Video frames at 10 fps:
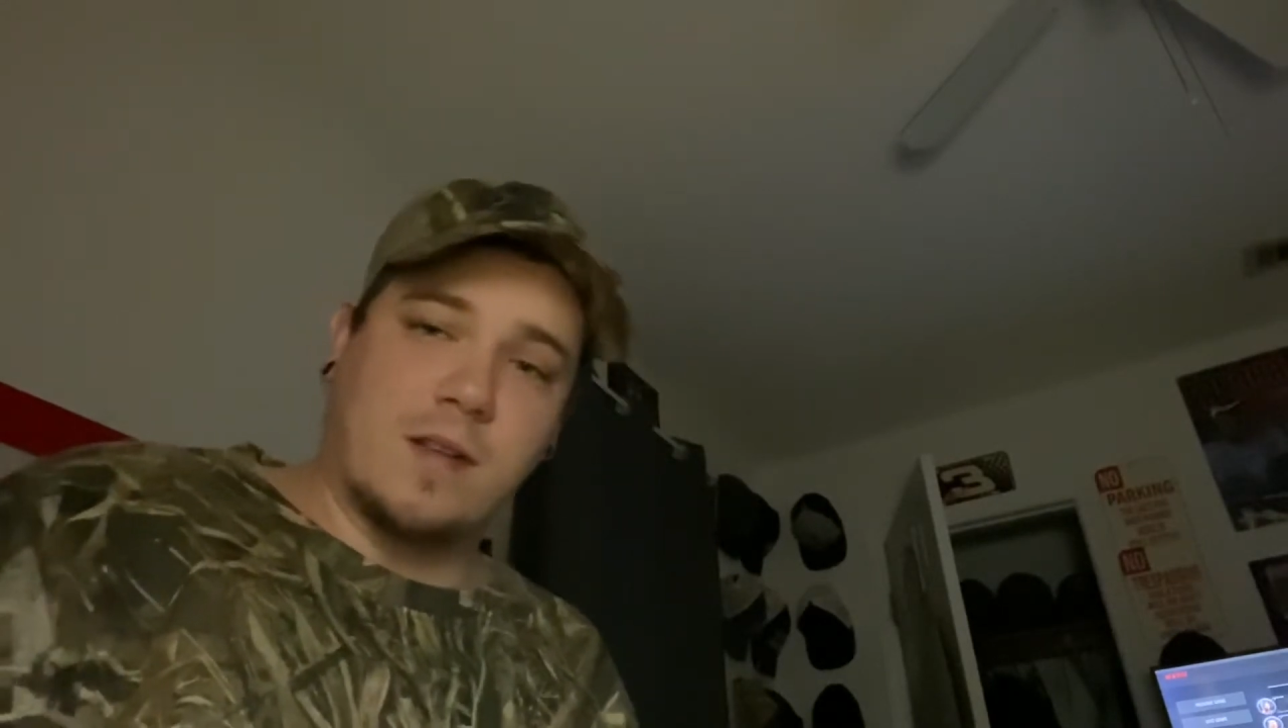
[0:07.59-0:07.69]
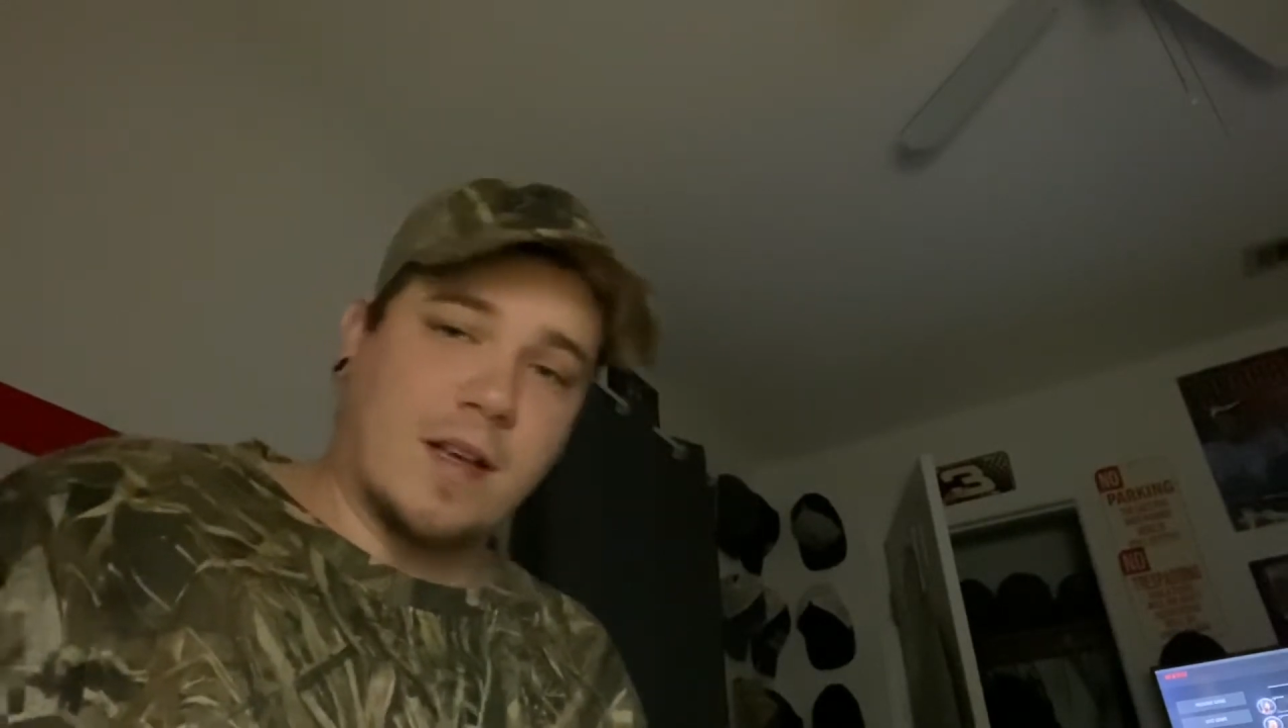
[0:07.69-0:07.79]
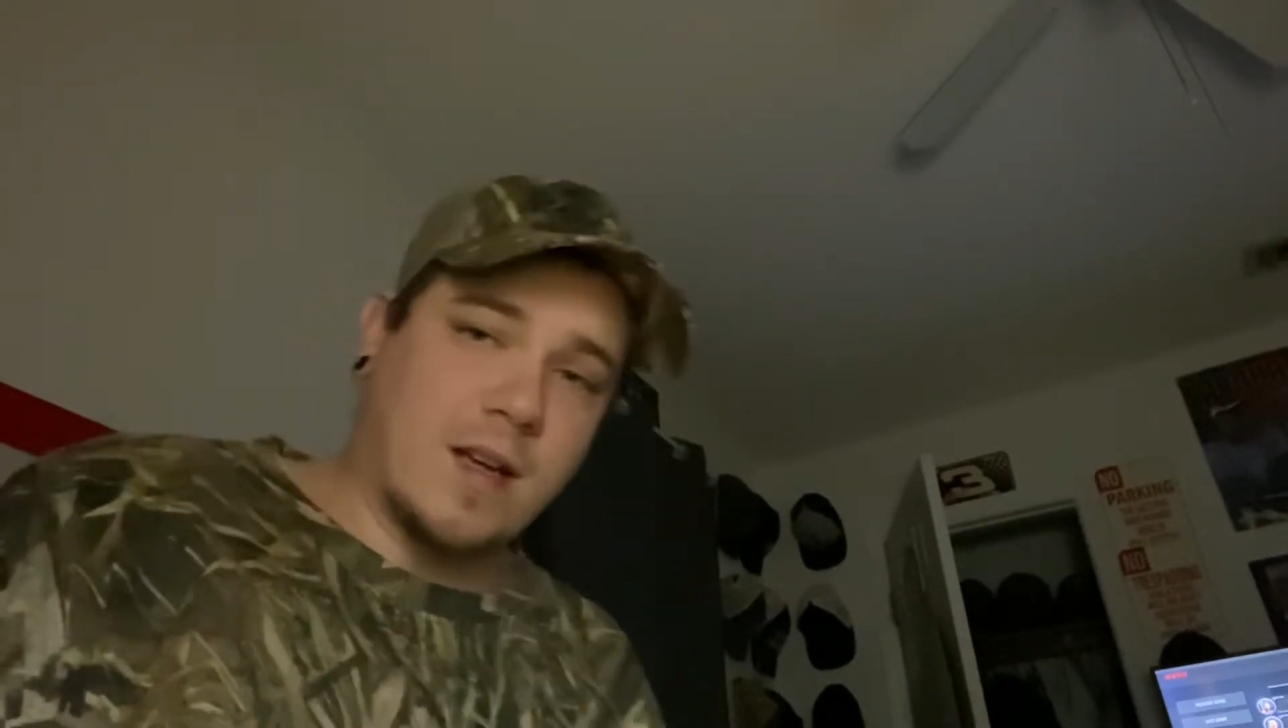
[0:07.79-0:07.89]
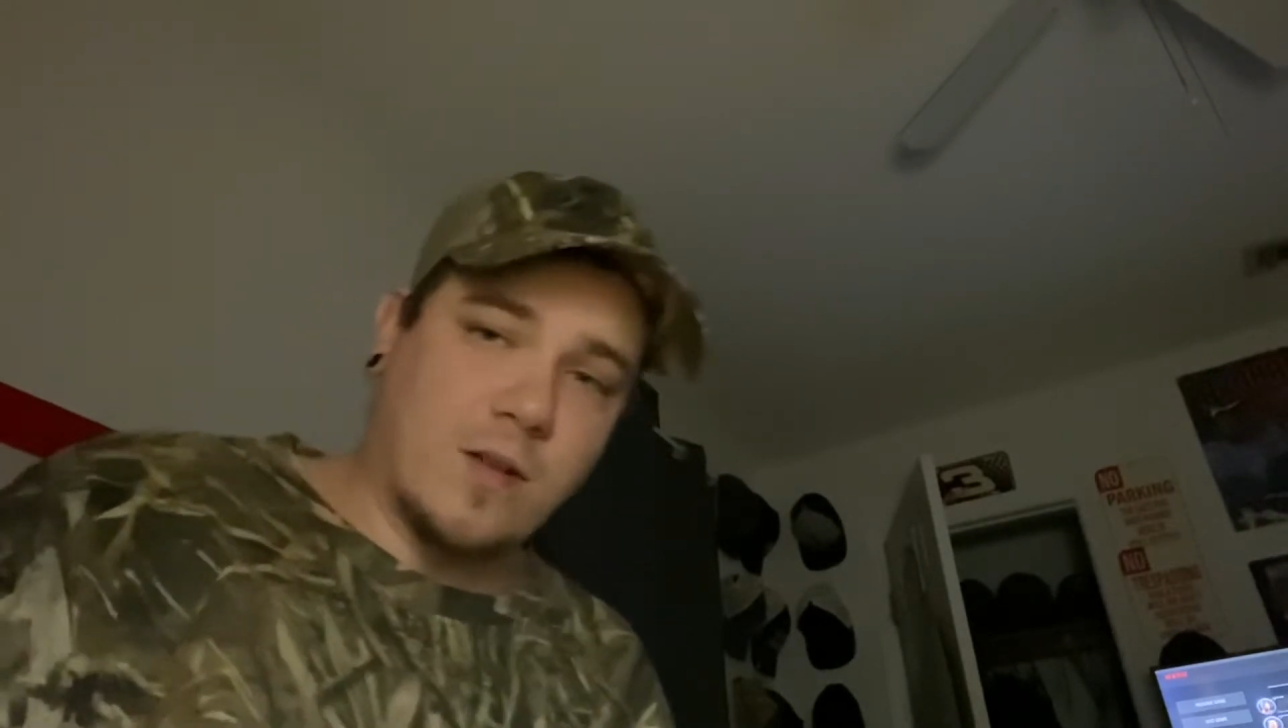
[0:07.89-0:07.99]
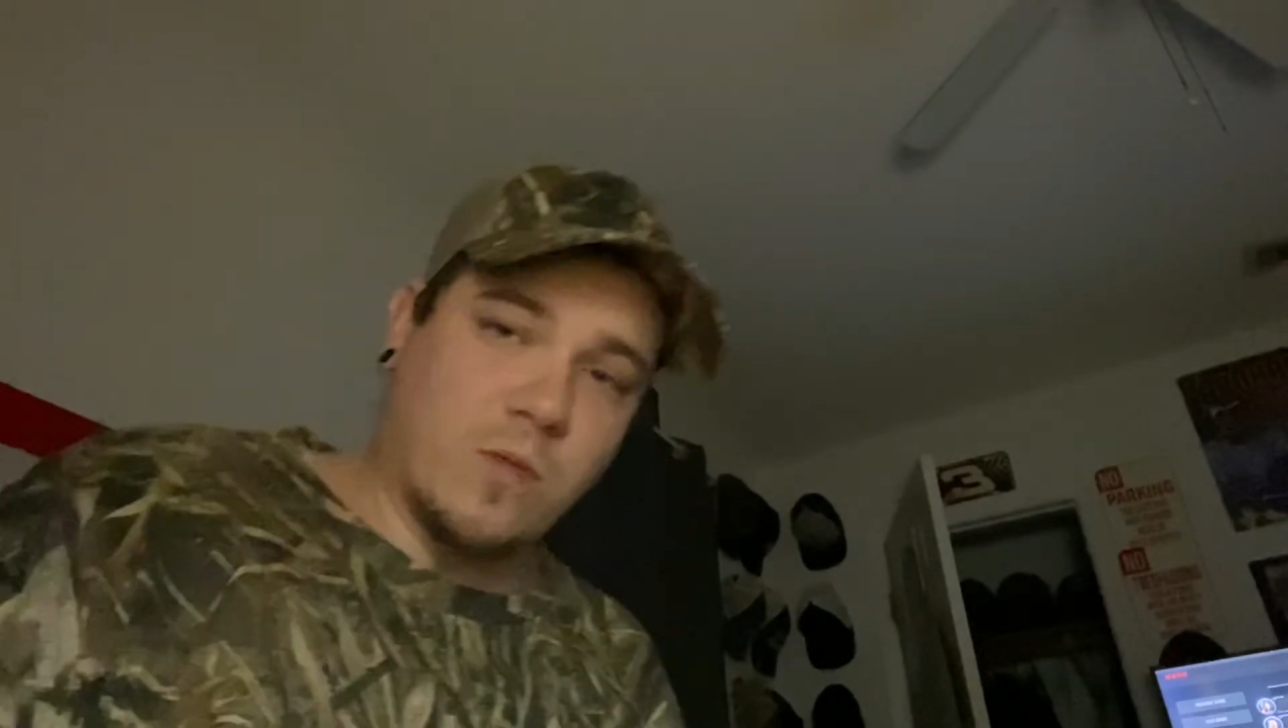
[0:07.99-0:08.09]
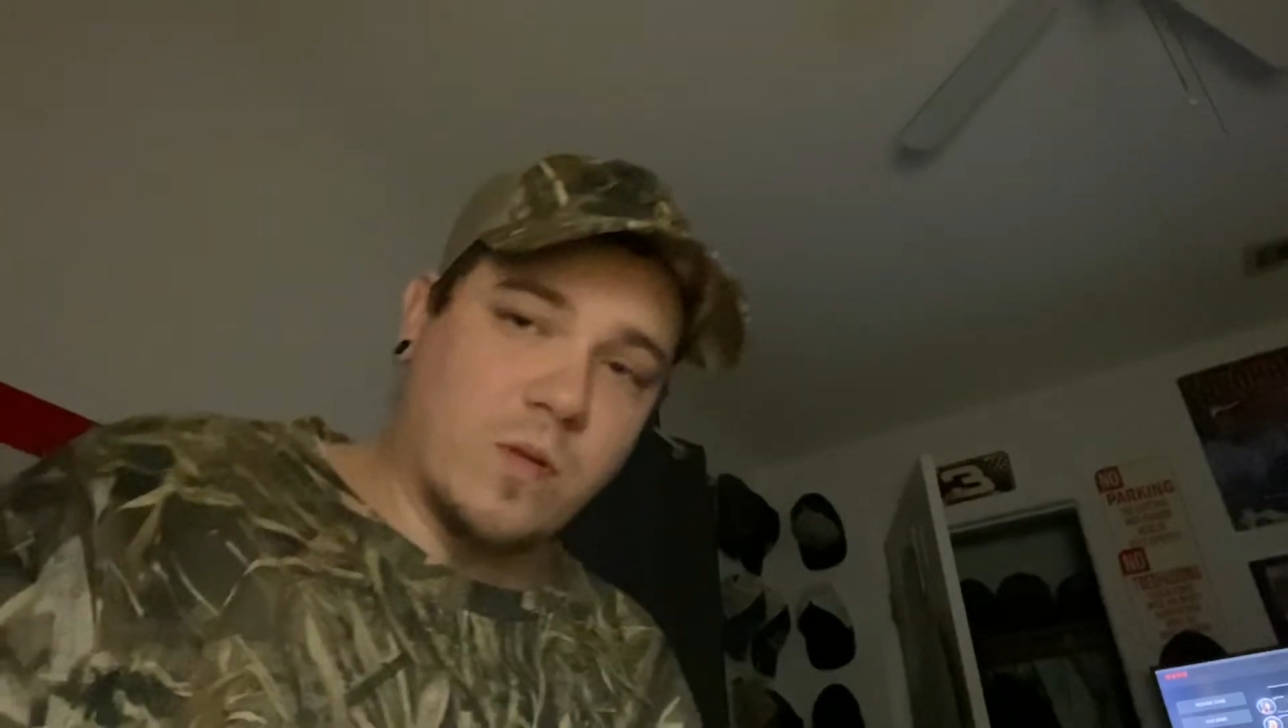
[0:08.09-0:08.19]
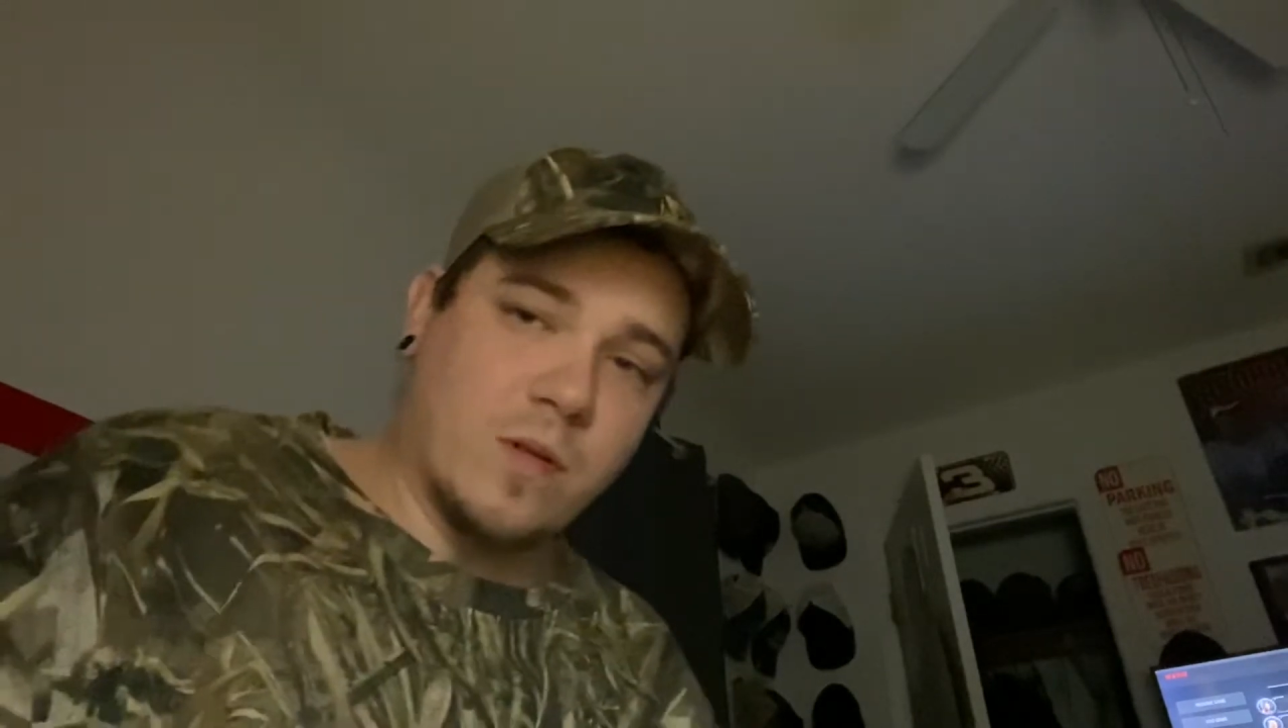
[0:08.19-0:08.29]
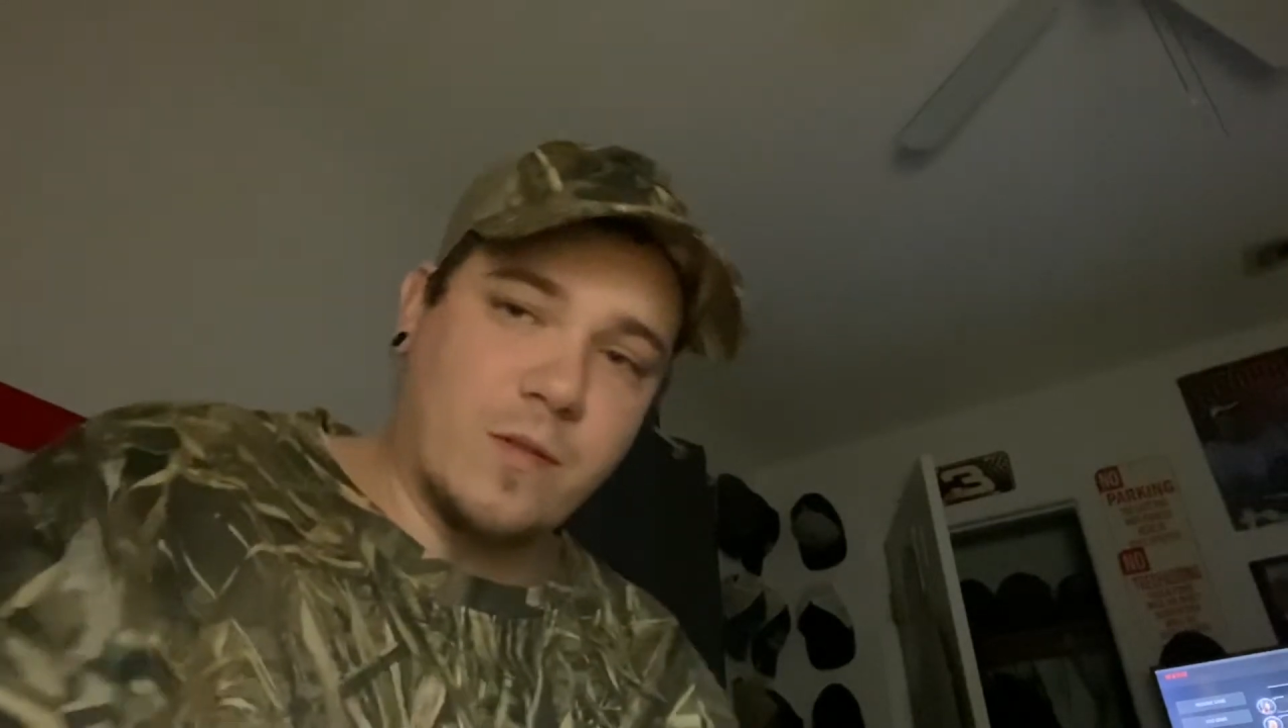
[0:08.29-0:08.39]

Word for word: tell